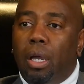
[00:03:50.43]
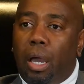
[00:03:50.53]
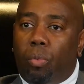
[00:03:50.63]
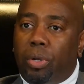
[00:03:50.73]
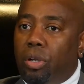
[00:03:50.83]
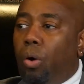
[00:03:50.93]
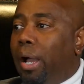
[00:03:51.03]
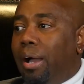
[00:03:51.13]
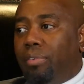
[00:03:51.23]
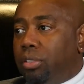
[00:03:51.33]
And we don't
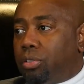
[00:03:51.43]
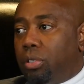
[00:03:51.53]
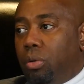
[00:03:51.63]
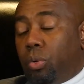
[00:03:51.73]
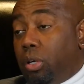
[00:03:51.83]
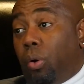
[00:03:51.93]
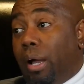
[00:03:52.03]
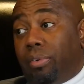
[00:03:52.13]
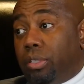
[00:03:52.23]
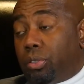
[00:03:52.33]

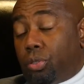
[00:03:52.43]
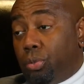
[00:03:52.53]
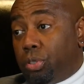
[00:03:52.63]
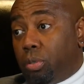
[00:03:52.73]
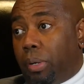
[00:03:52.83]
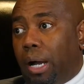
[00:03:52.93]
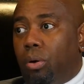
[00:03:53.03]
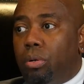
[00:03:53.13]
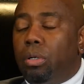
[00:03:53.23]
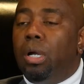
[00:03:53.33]
have institutional power.